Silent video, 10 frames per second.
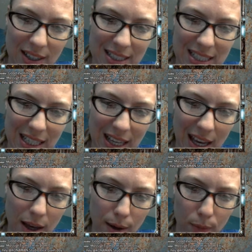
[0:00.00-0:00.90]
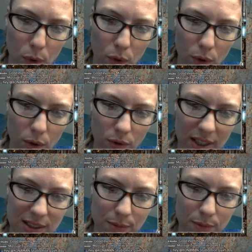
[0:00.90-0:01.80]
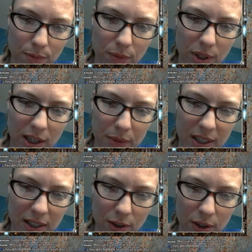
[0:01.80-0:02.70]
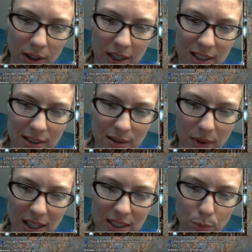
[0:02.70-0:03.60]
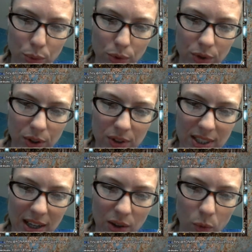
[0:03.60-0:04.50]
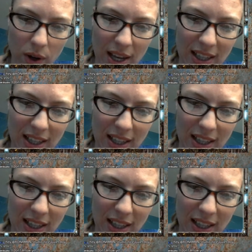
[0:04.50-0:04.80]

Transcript: TK move that's come in, or something gets bulldozed out of the way.